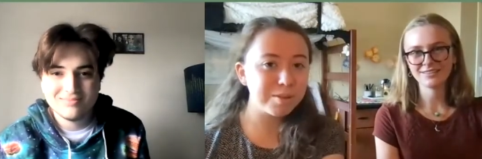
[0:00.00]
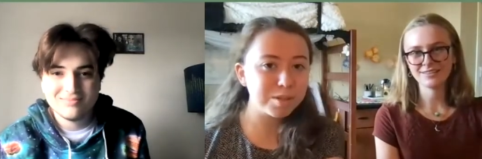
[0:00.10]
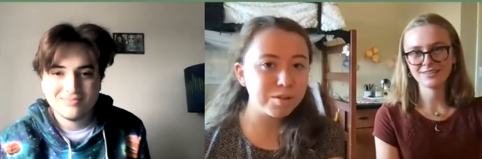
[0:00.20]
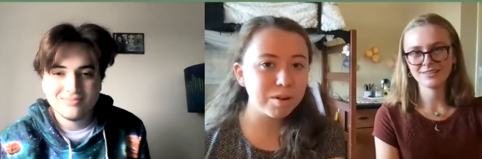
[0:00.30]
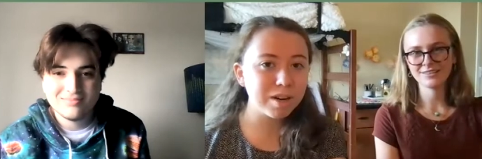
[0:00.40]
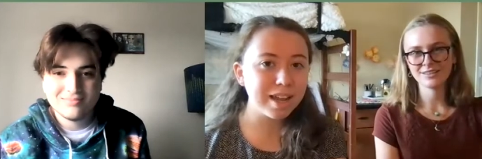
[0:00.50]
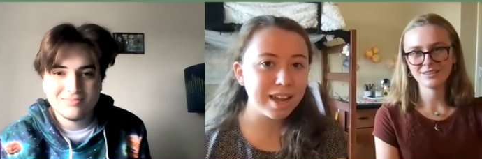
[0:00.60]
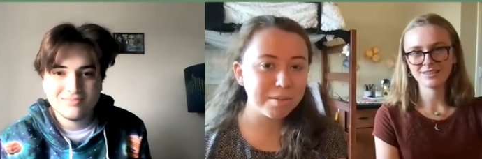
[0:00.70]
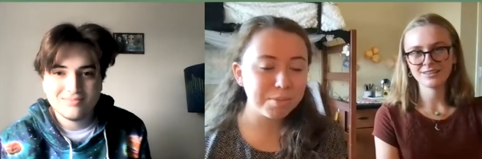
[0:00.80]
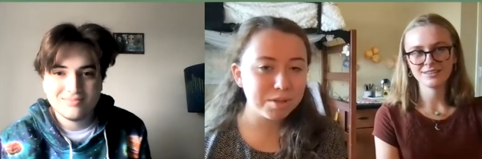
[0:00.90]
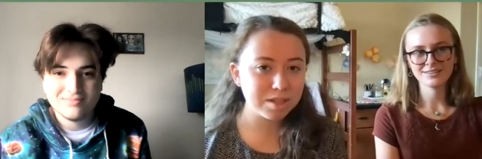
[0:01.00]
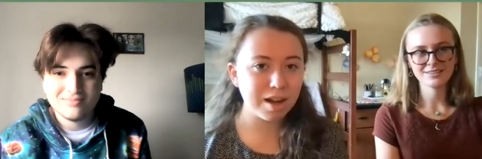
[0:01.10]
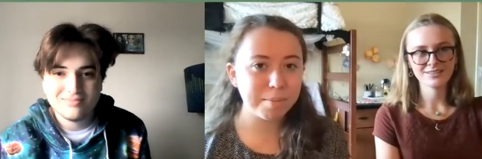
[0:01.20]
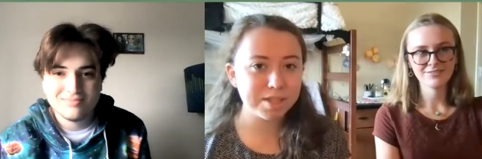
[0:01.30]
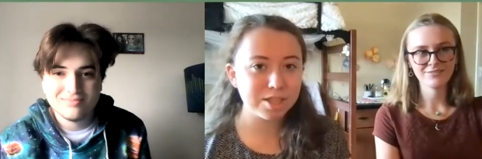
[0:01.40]
Speaker 1: scoring and music
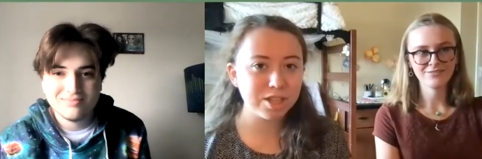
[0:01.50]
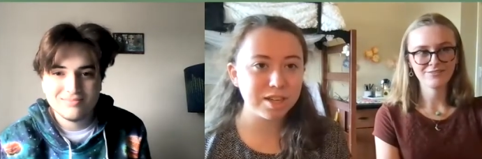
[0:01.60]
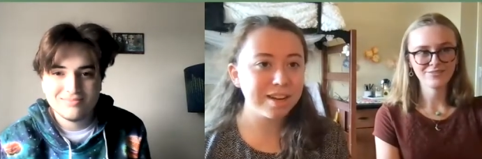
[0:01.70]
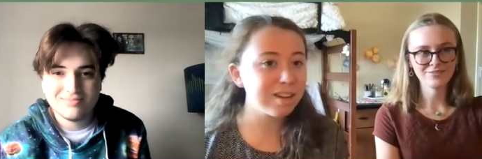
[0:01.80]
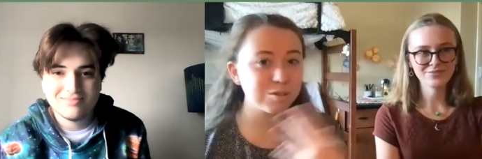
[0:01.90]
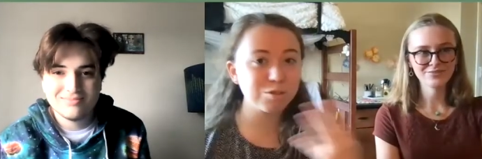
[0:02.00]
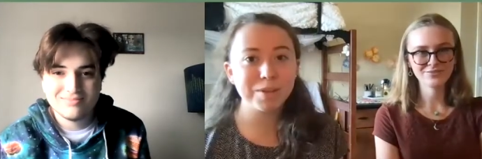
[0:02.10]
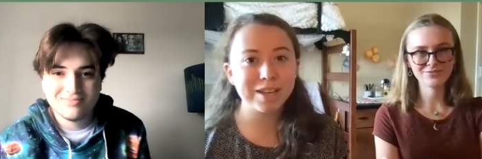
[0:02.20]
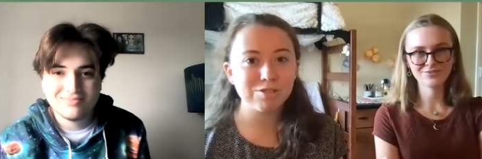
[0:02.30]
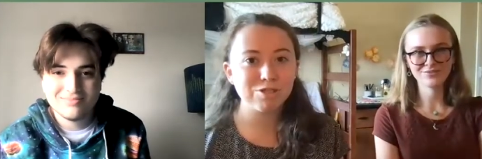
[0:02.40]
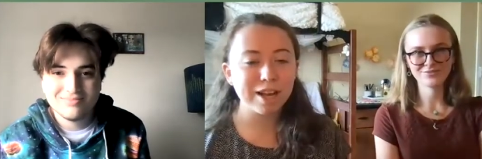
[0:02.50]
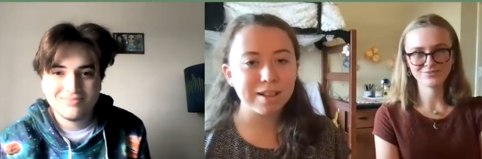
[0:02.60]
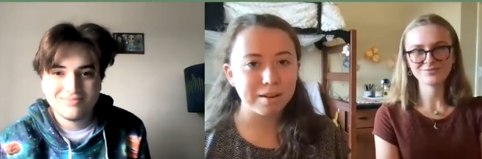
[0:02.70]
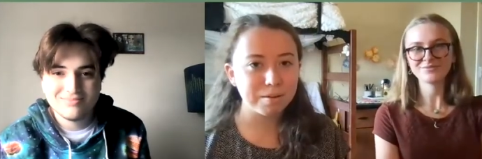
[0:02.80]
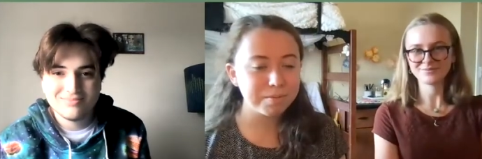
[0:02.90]
composition, and he also plays
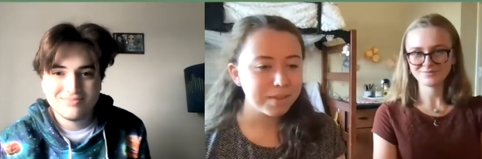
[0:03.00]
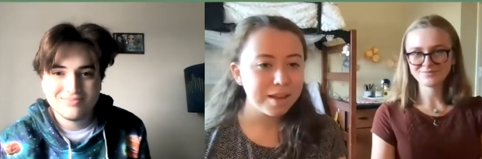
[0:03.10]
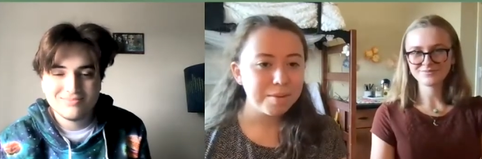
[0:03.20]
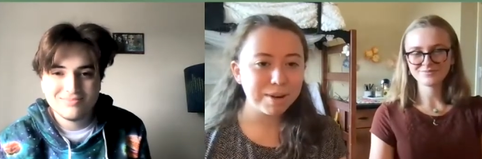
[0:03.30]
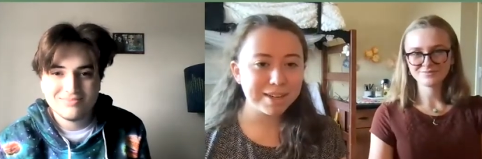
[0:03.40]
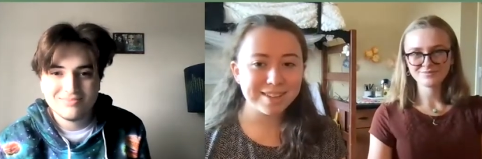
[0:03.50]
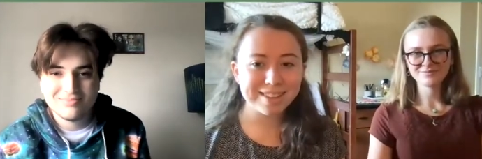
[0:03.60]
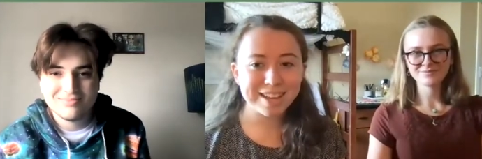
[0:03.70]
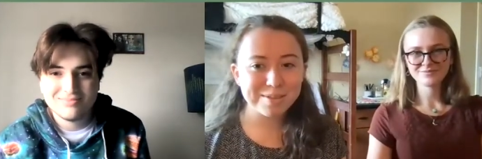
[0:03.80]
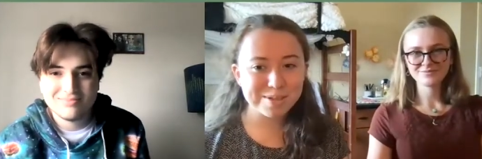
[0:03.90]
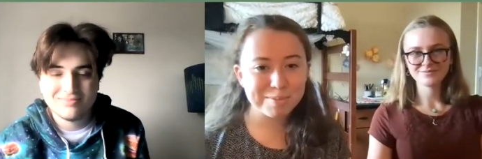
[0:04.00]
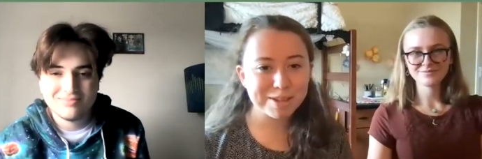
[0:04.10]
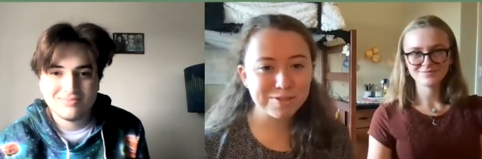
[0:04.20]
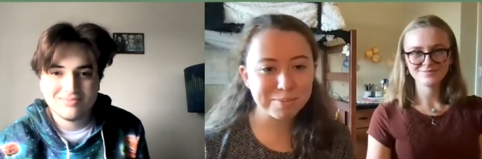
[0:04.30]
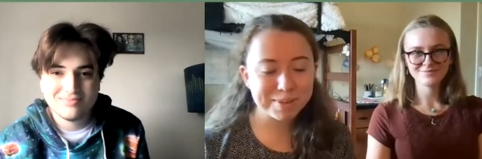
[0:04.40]
cello. Brendan, thank you so
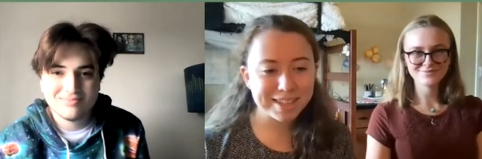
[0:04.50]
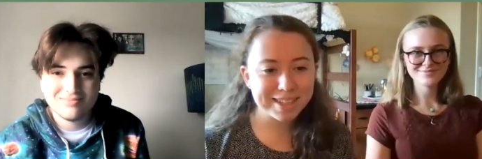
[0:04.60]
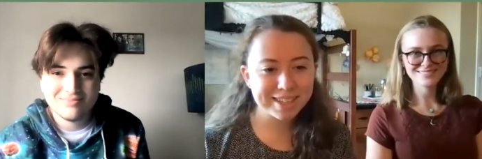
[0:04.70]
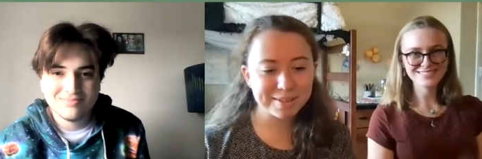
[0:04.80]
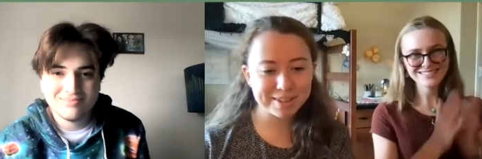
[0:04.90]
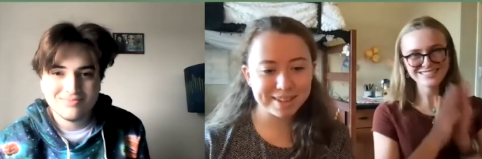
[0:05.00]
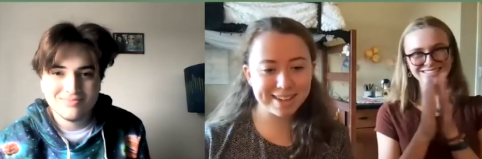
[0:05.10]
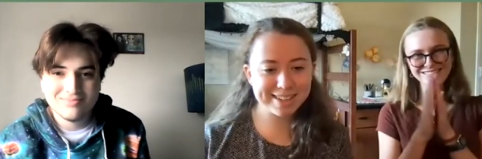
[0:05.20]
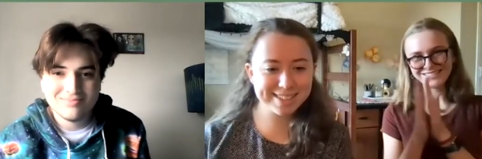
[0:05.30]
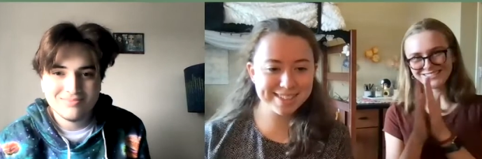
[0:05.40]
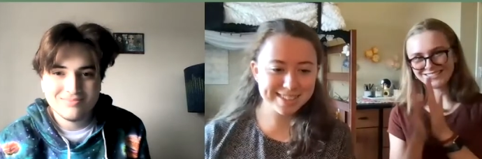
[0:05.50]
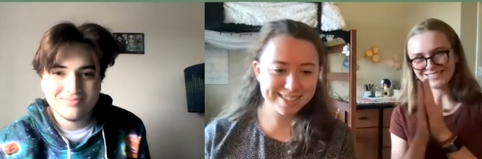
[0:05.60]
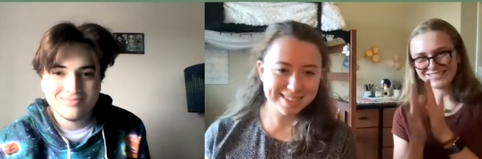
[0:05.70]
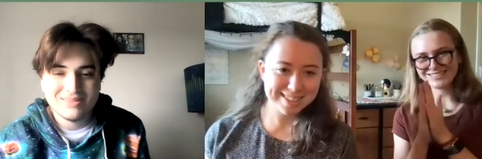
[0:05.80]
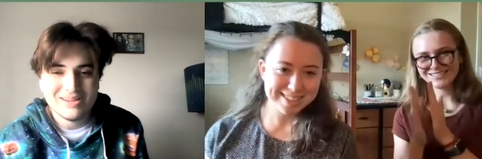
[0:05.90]
much for being here with us.
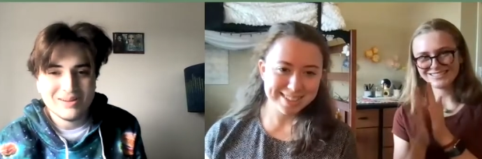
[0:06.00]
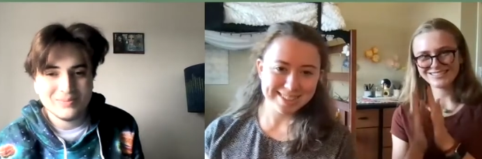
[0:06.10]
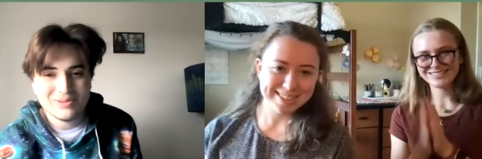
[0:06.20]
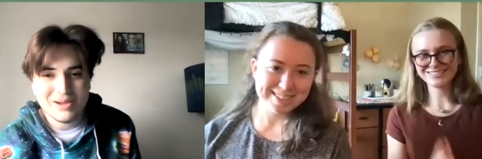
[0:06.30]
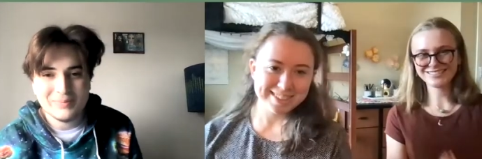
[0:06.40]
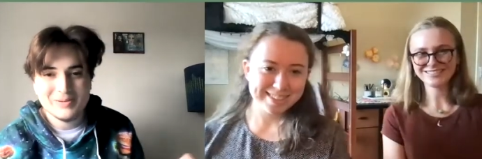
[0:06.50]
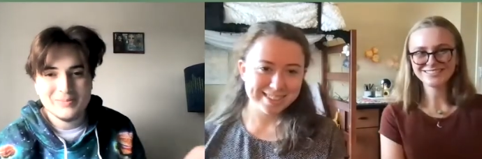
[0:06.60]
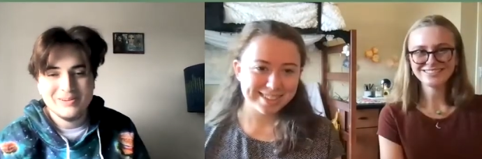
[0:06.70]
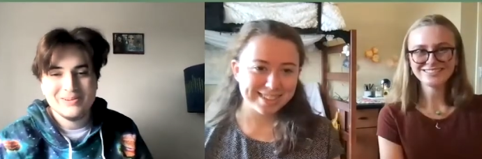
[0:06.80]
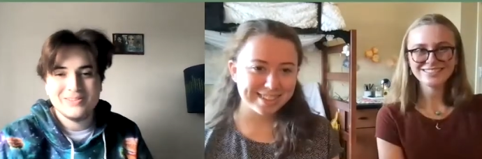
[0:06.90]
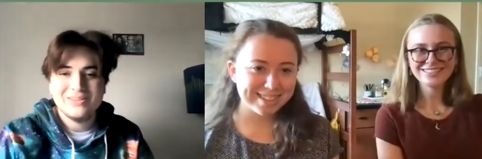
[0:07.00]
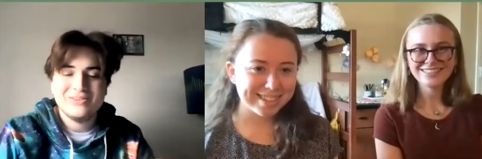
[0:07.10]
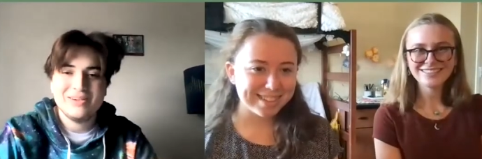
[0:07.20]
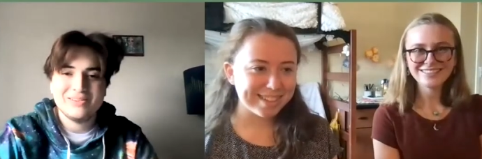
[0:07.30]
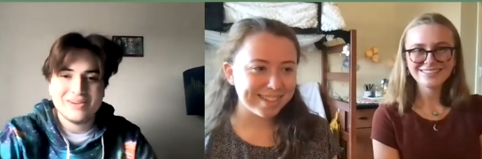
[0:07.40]
Speaker 2: Yeah, I'm so happy to be here. Thank
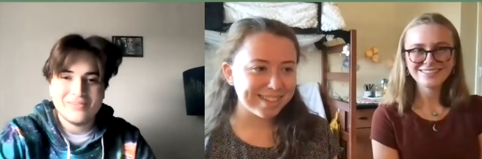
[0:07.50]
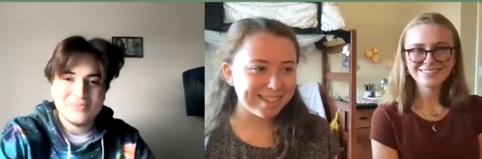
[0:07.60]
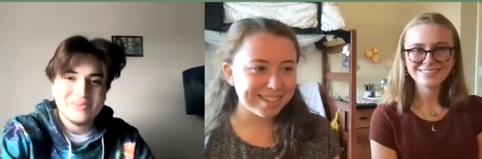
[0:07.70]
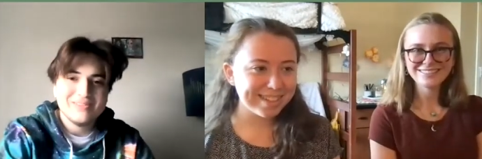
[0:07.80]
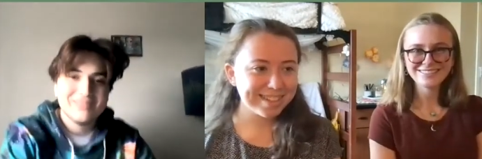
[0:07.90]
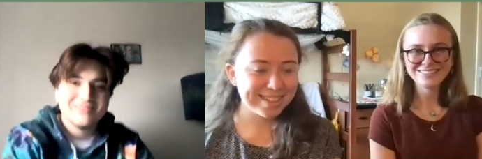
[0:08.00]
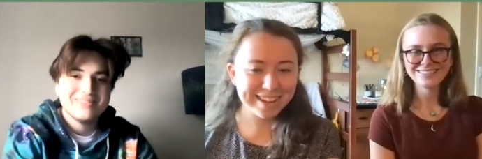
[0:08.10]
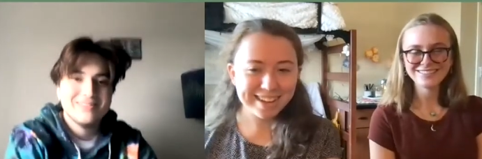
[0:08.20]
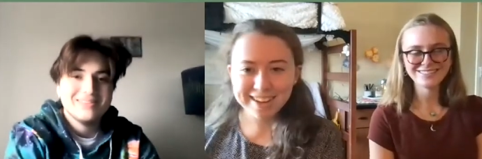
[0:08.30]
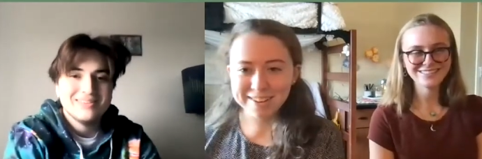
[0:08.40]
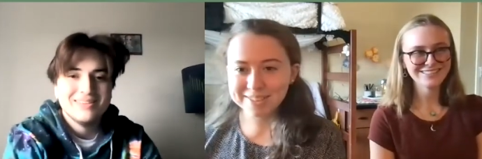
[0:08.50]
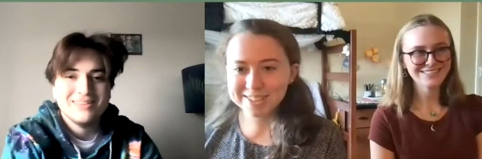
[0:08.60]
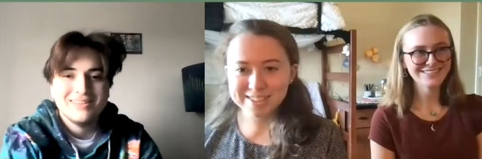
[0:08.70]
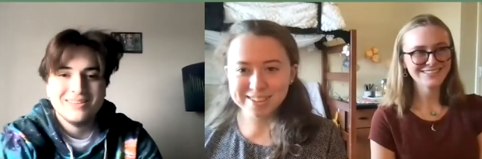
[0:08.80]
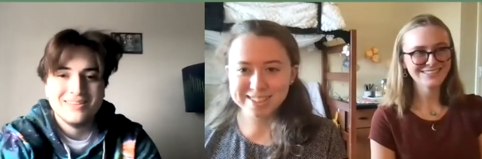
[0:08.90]
you guys for having me.
Speaker 1: Yeah, we're
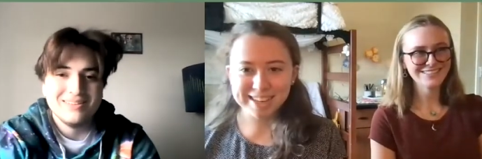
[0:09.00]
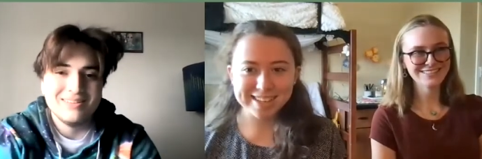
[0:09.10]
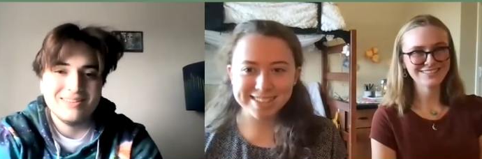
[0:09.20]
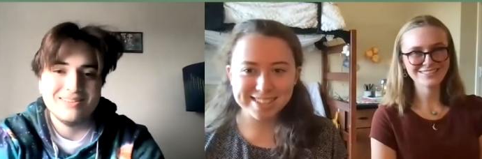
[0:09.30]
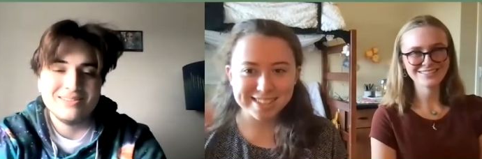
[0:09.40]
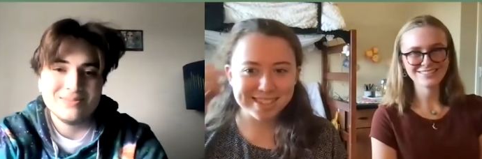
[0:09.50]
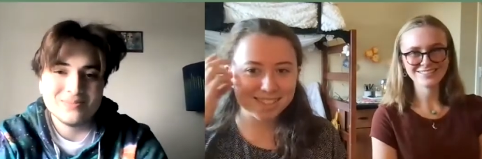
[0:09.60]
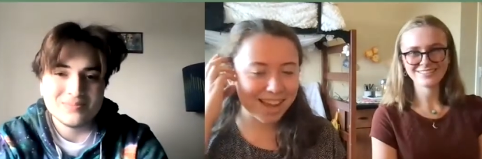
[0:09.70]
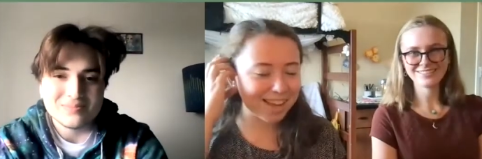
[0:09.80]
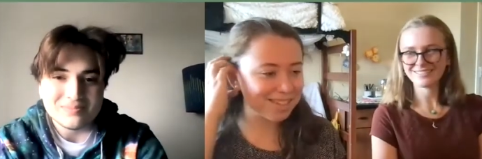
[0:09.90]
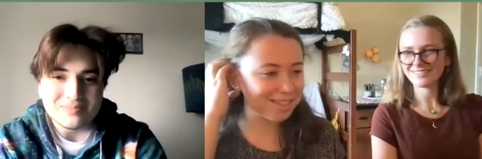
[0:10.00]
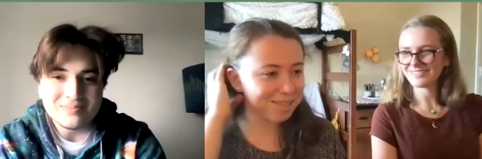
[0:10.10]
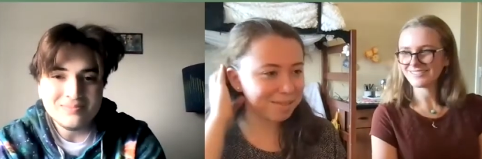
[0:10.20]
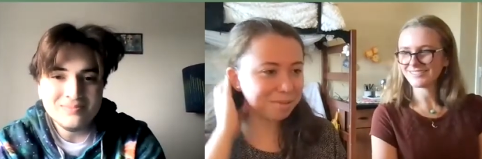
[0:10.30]
so excited to ask you some